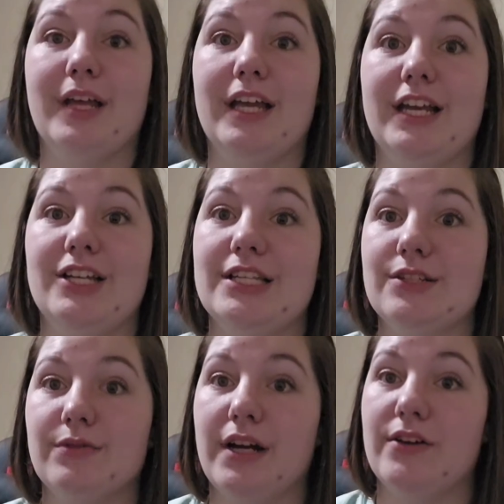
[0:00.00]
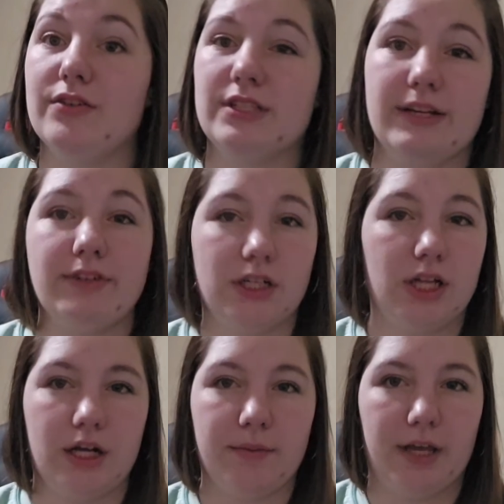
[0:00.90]
It is around 7
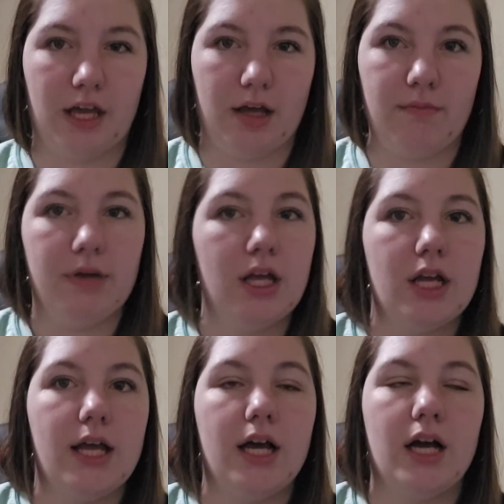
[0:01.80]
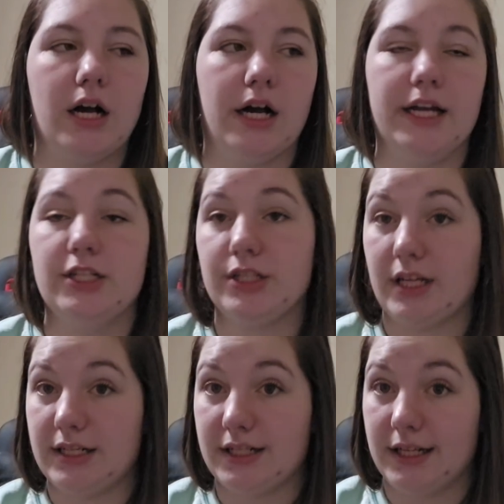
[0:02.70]
o'clock p.m. I
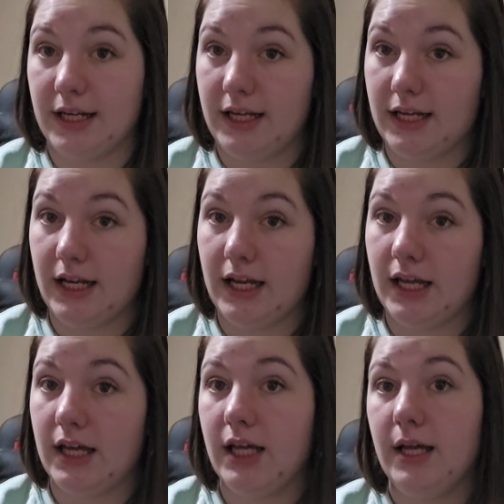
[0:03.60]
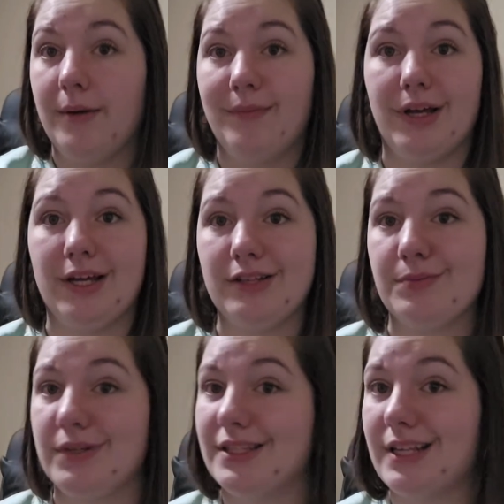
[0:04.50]
just got done eating. My
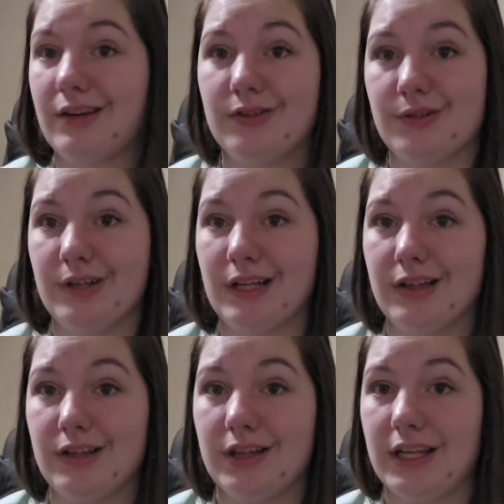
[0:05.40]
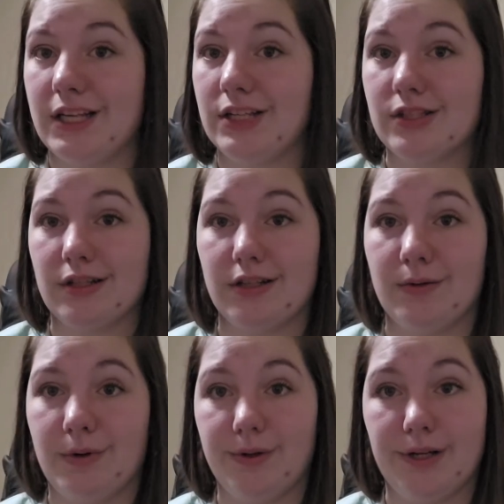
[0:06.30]
husband's out doing other things, so
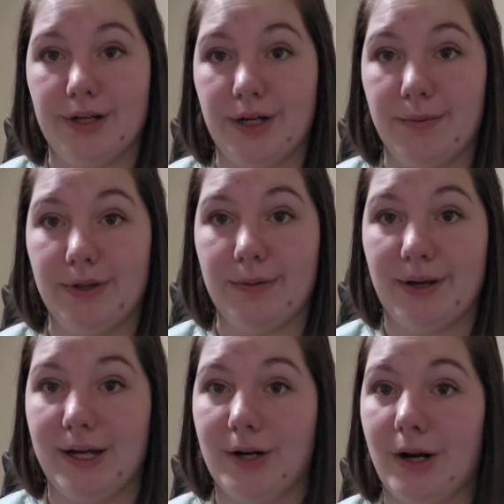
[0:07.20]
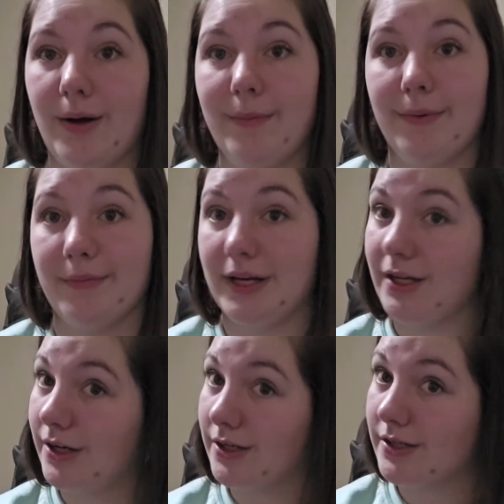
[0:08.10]
you won't hear him in the background, but my
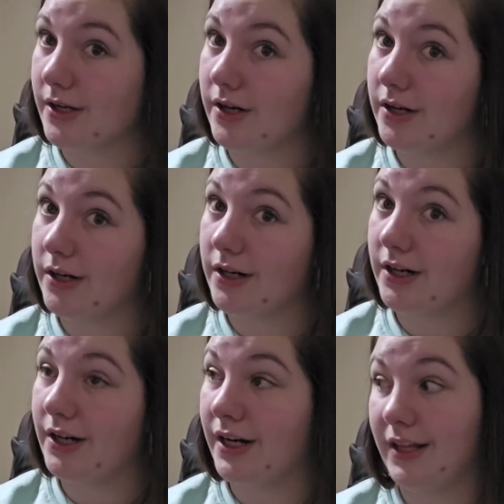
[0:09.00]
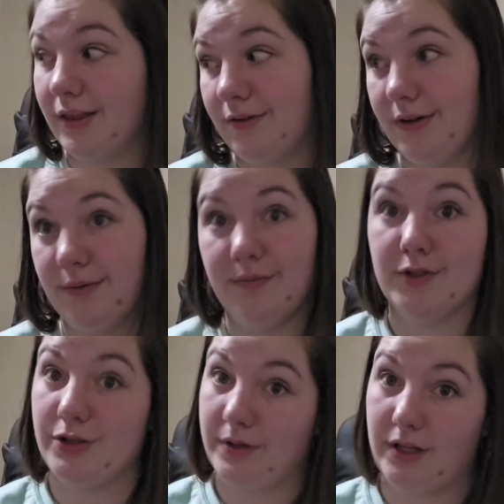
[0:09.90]
dogs are in the
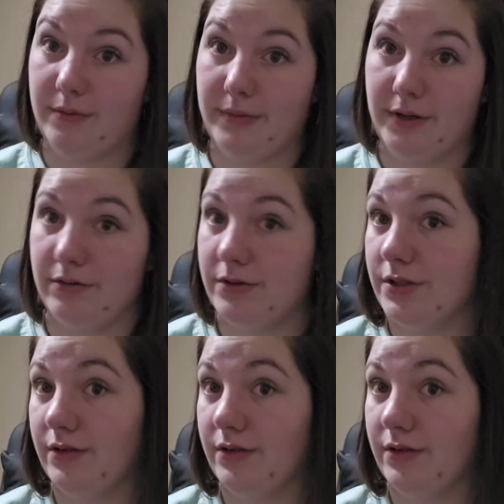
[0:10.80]
room chewing on bones.